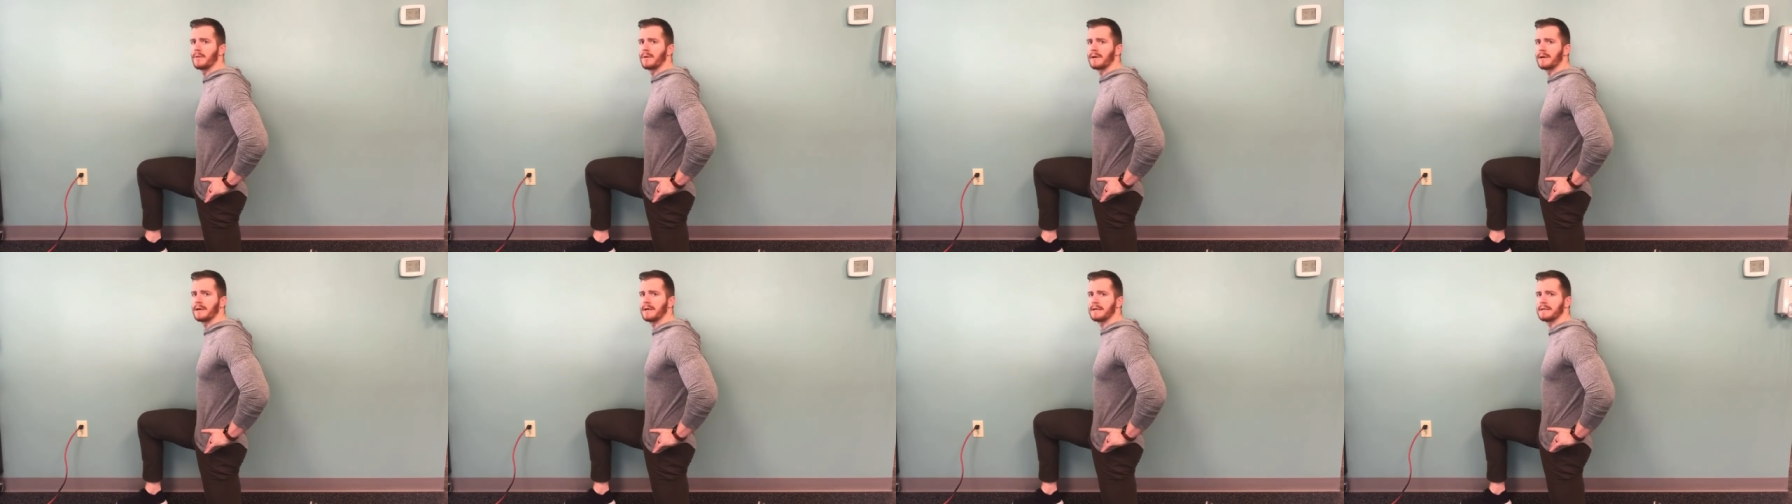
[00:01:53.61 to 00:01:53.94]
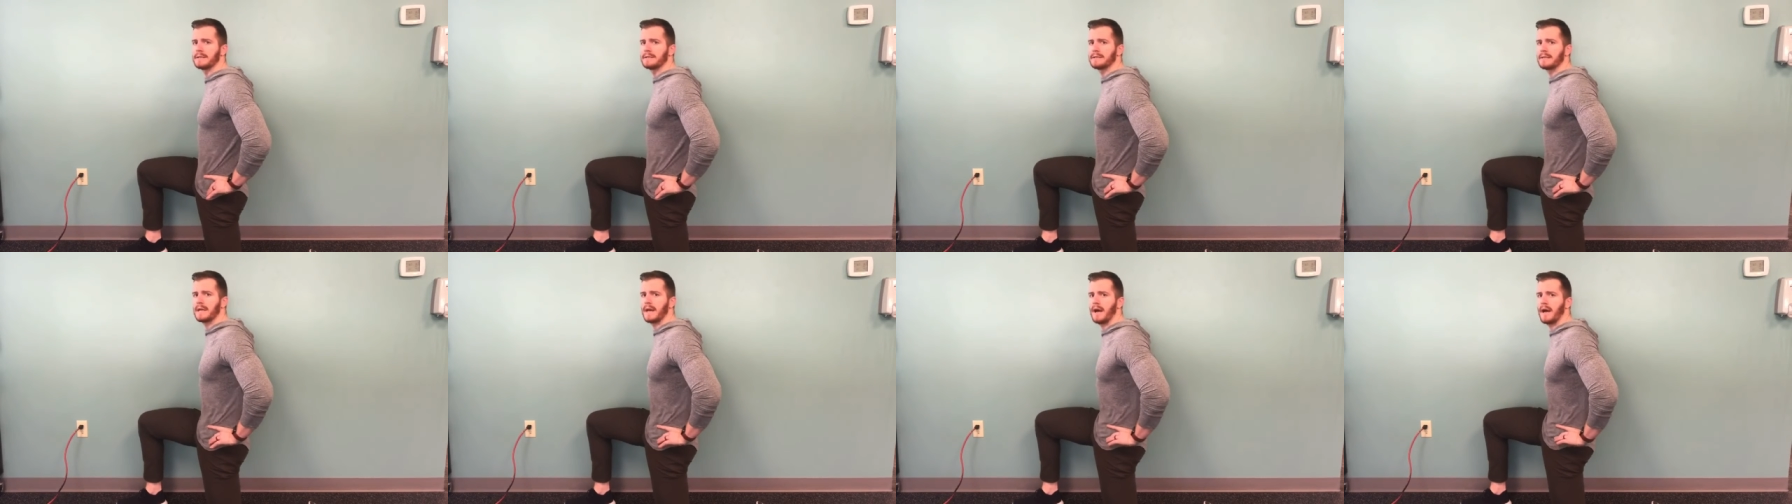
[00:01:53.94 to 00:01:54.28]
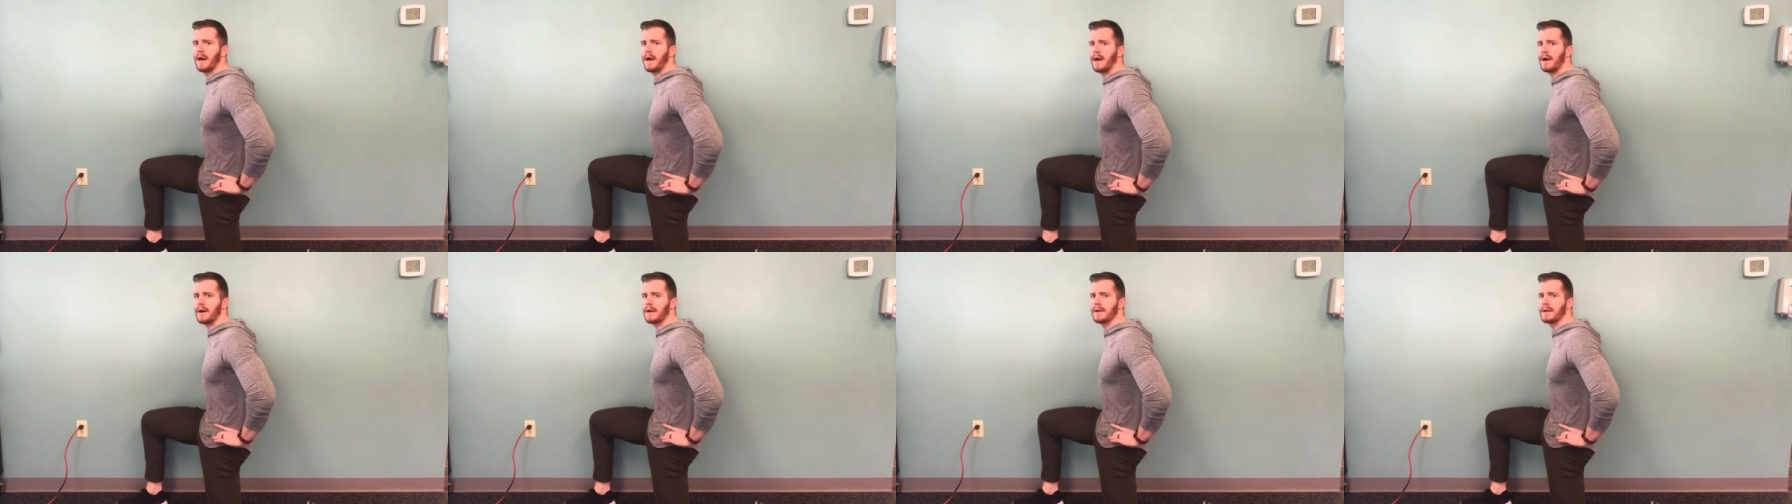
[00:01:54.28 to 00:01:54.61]
gonna
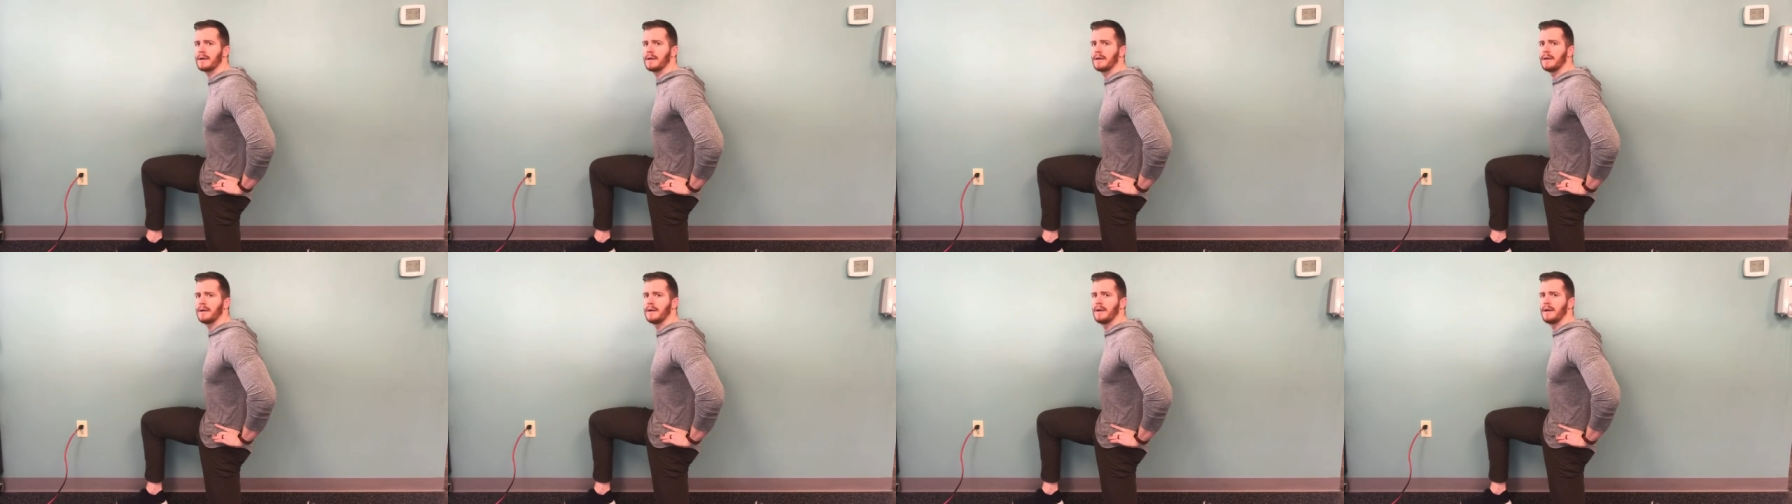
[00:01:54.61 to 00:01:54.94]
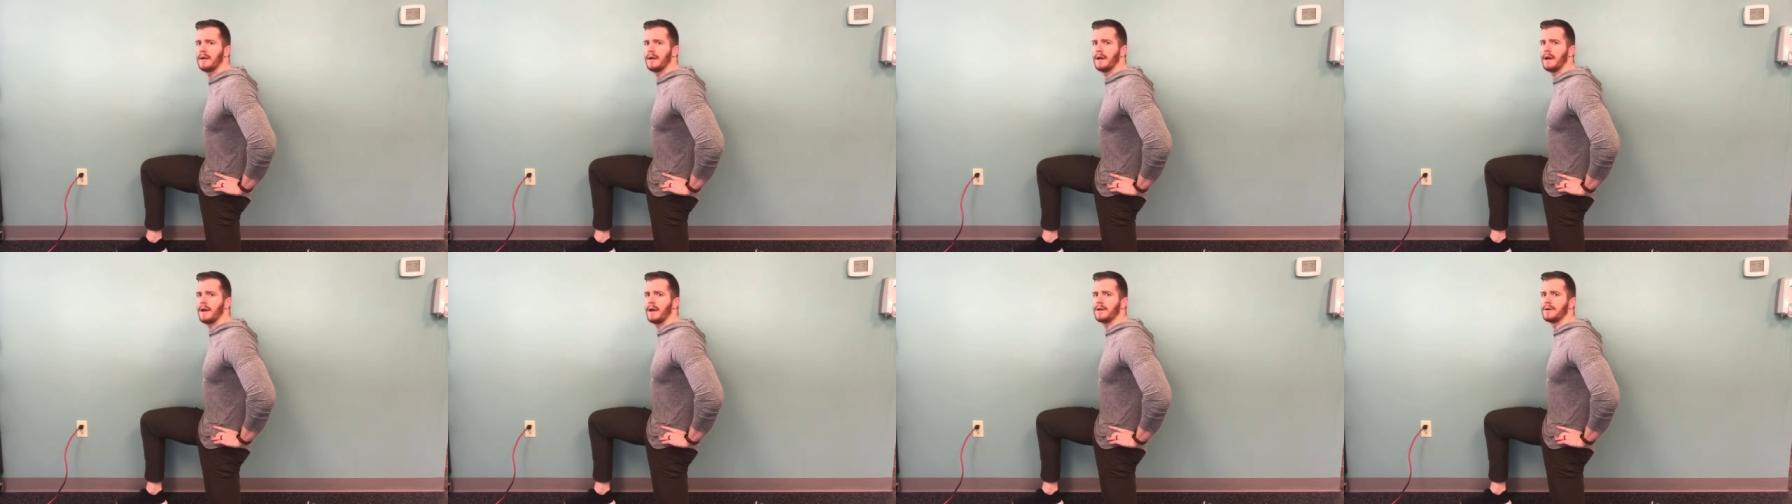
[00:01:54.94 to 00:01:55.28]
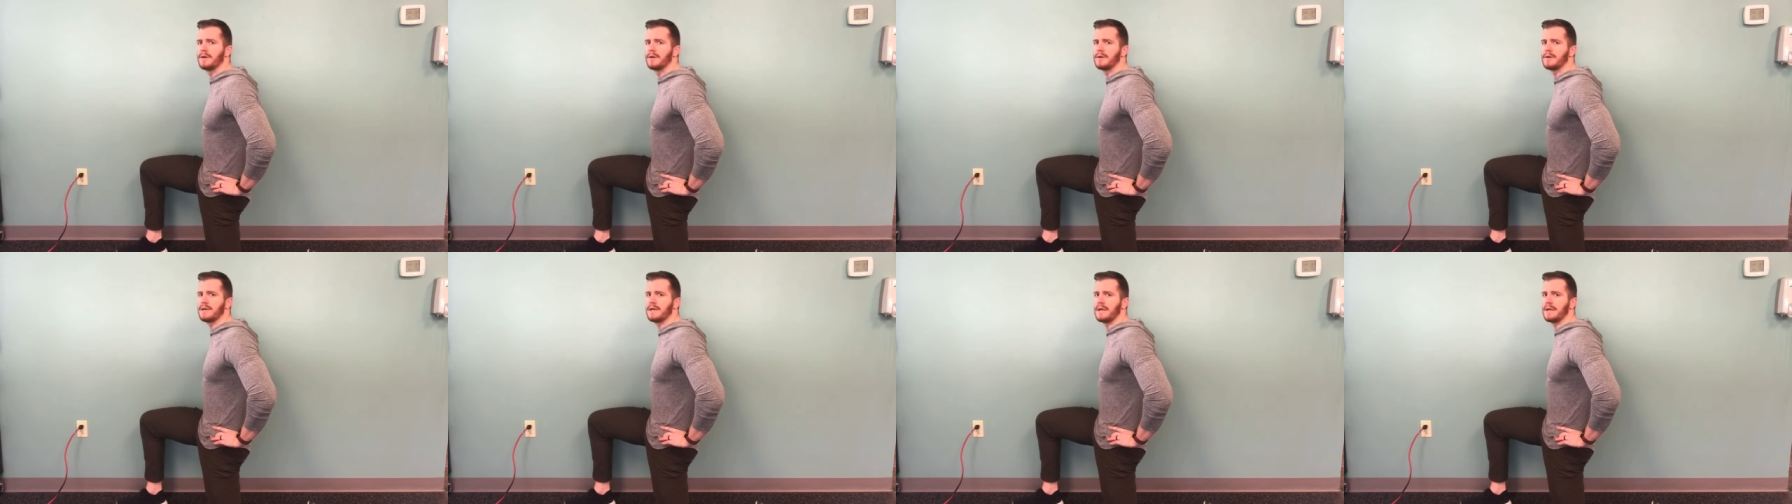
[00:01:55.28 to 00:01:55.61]
tuck
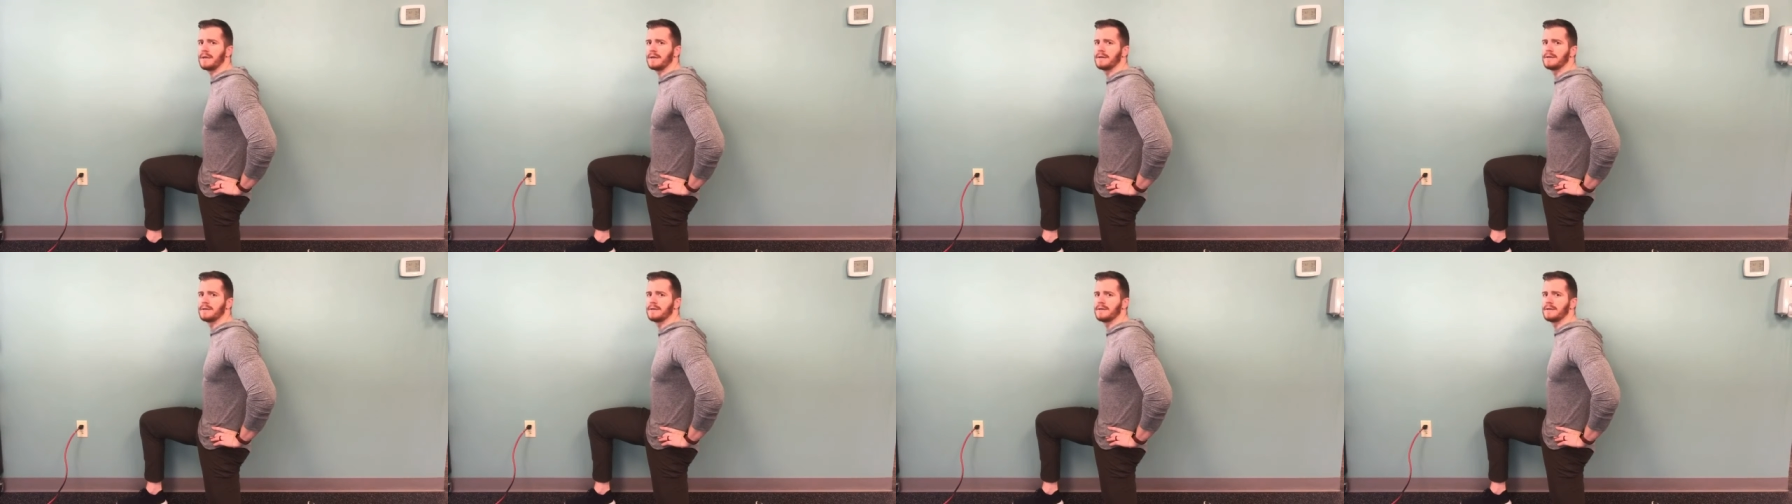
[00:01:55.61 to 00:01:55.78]
underneath.